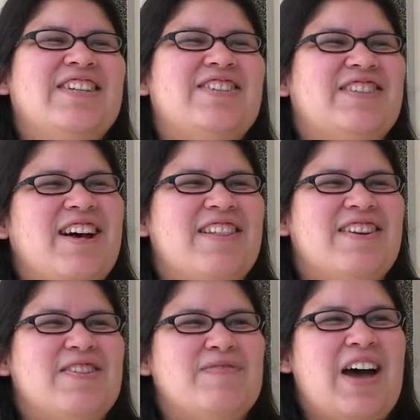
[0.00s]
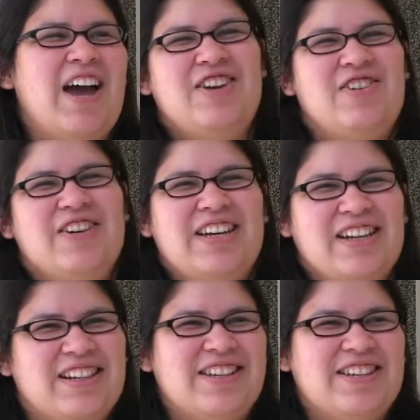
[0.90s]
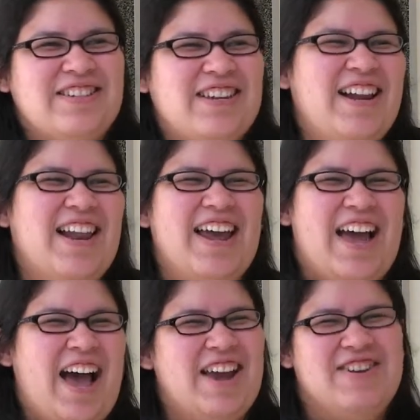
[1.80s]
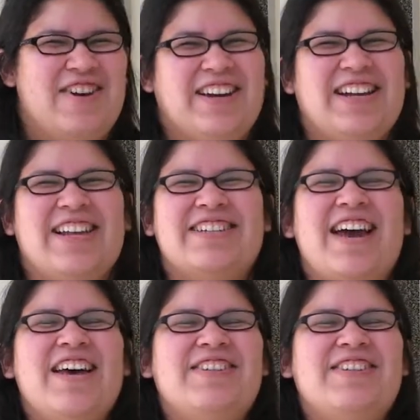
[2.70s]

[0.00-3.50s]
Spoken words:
to tell them I know English. I know English.